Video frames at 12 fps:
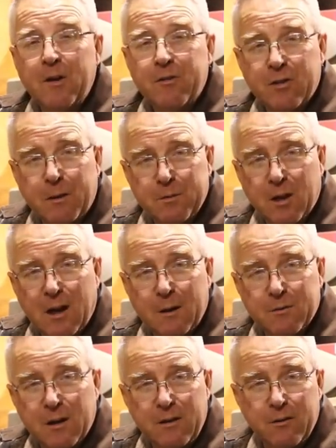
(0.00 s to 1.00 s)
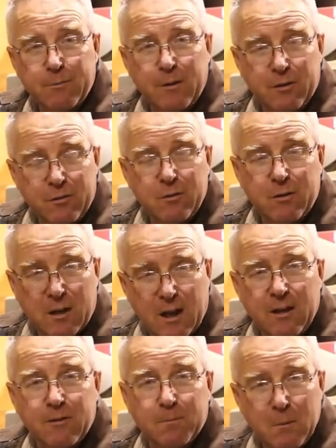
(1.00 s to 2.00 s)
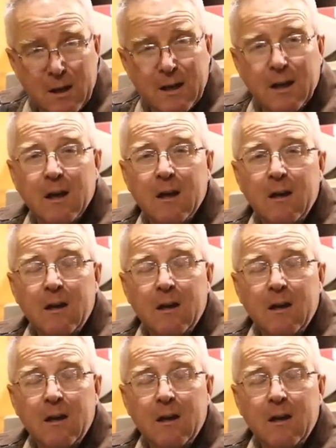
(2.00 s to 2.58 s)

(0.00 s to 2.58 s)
Sometimes I use my suitcase MIG